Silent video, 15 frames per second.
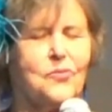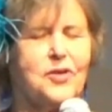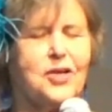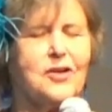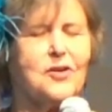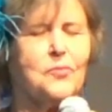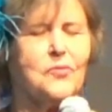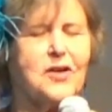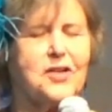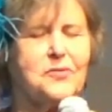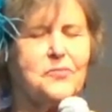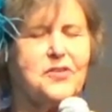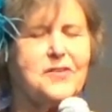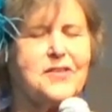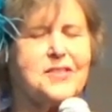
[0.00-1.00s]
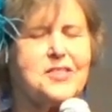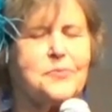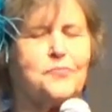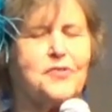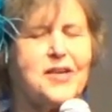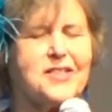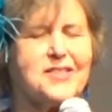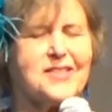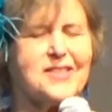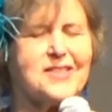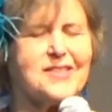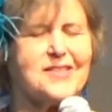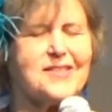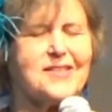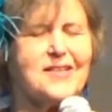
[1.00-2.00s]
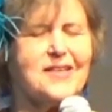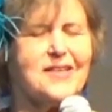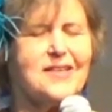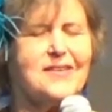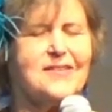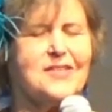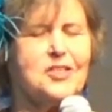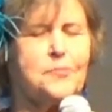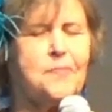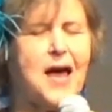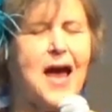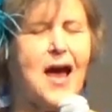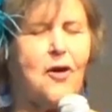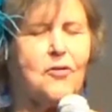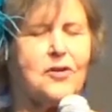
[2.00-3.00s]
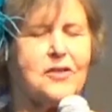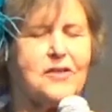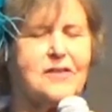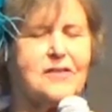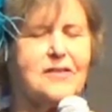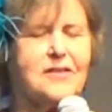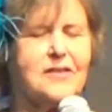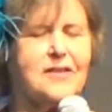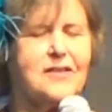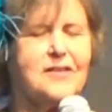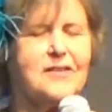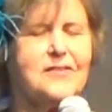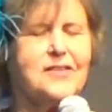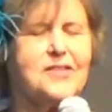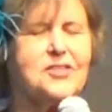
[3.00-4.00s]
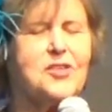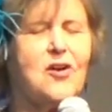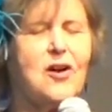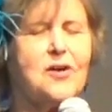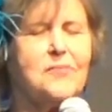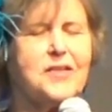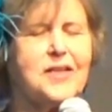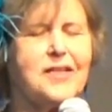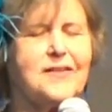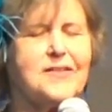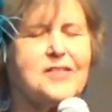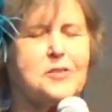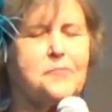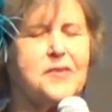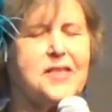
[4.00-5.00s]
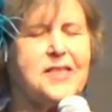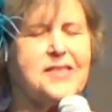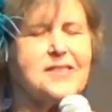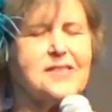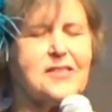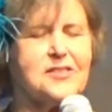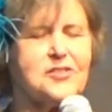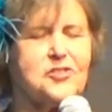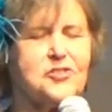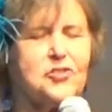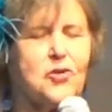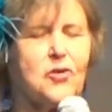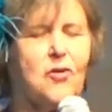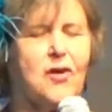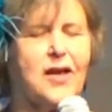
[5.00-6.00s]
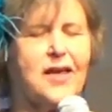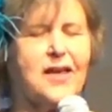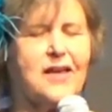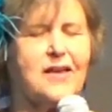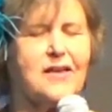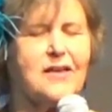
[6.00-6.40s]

We are one with this presence, this power, this harmony, this peace, this joy.